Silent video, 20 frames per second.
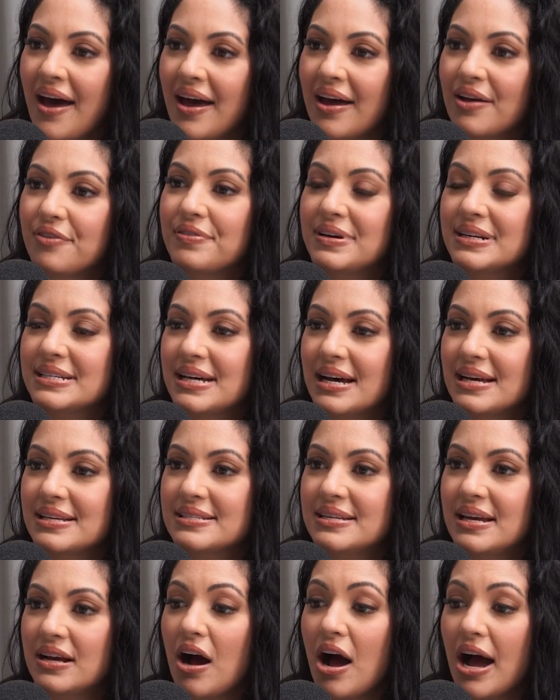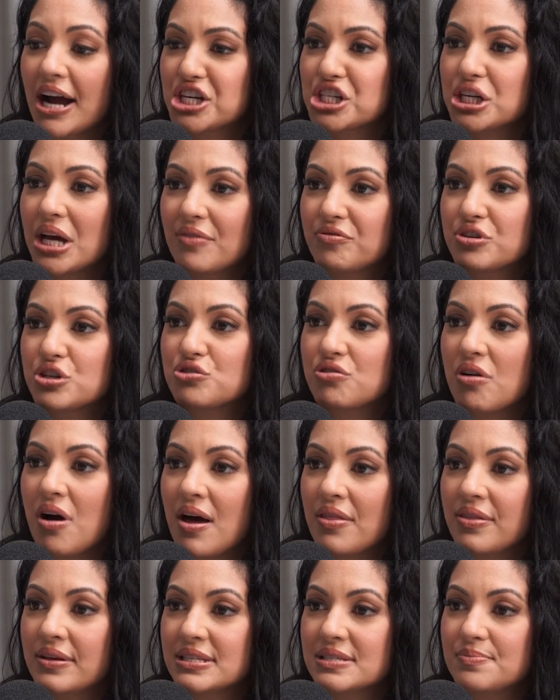Okay, fantastic. I actually have to
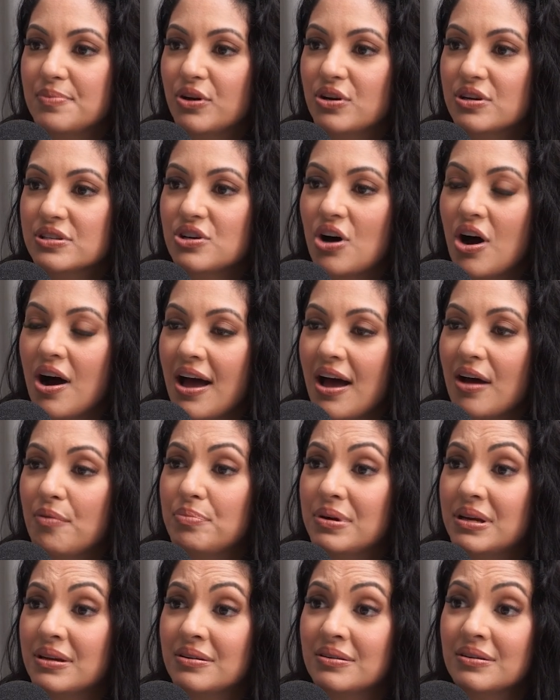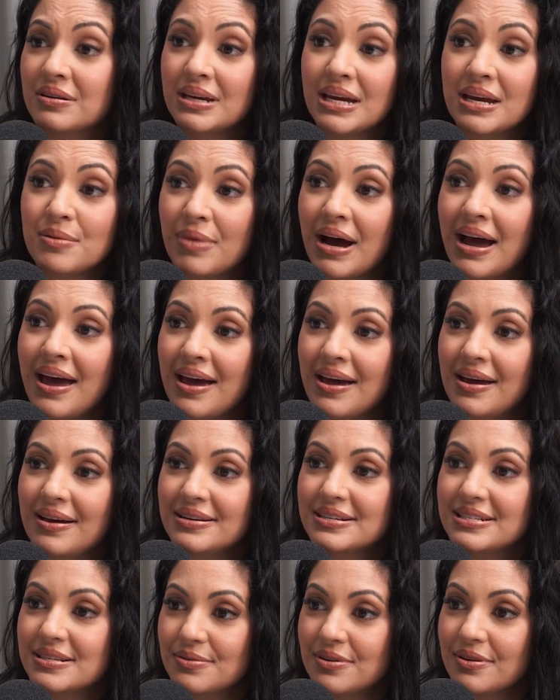try this because I have been in my
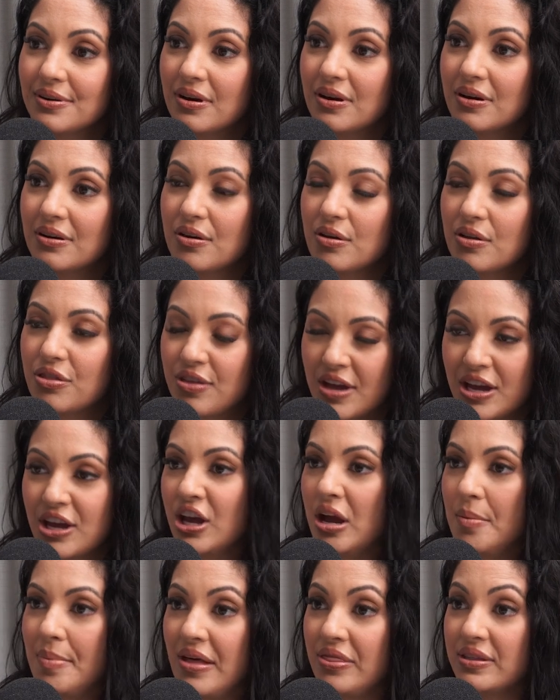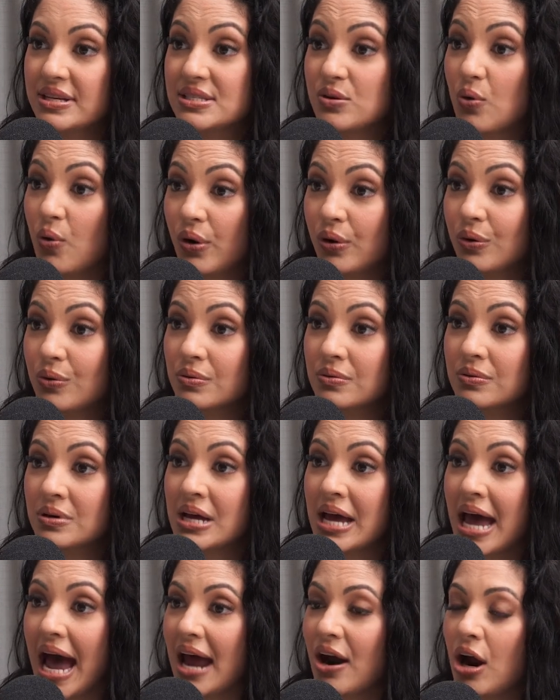head thinking about this oil
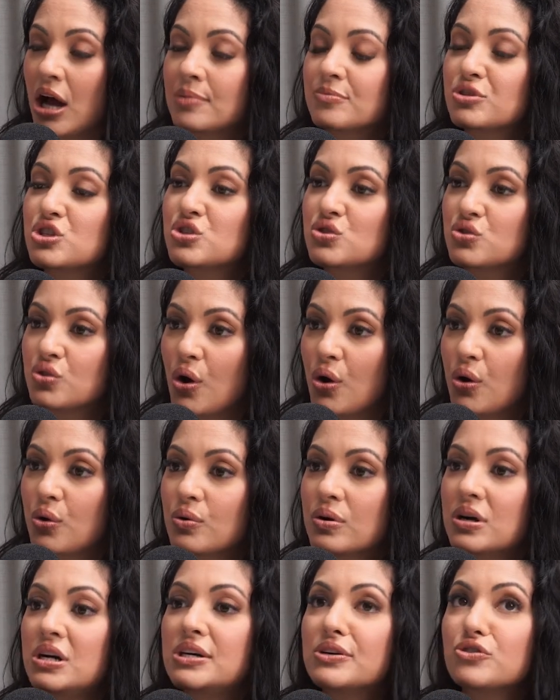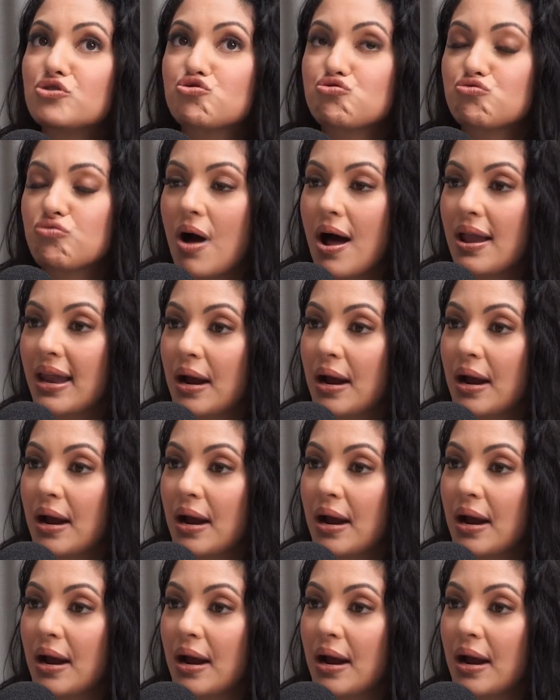and I am so dry.